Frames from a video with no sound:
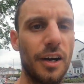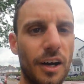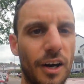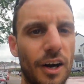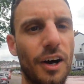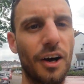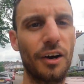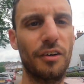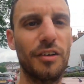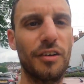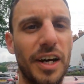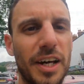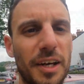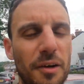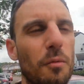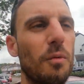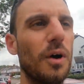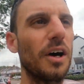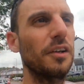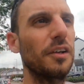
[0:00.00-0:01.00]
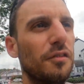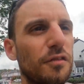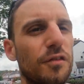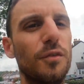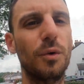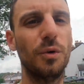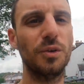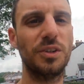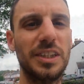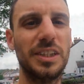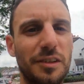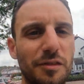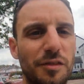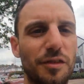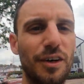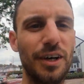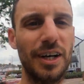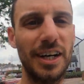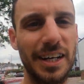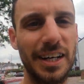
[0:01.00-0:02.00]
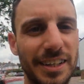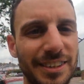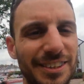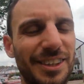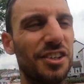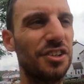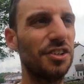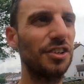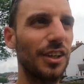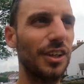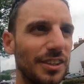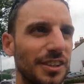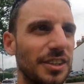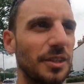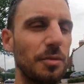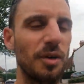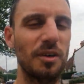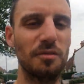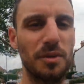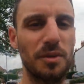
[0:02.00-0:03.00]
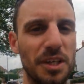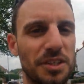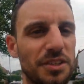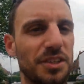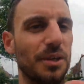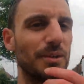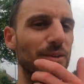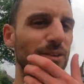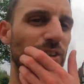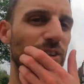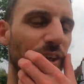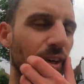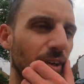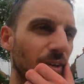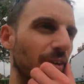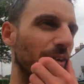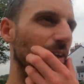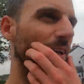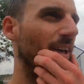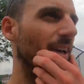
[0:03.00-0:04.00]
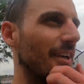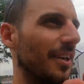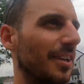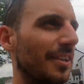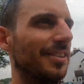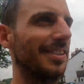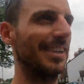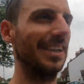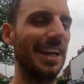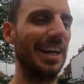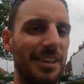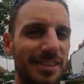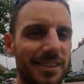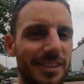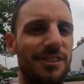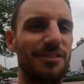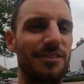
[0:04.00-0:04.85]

Heart rate 143, so just above my zone 2, so that's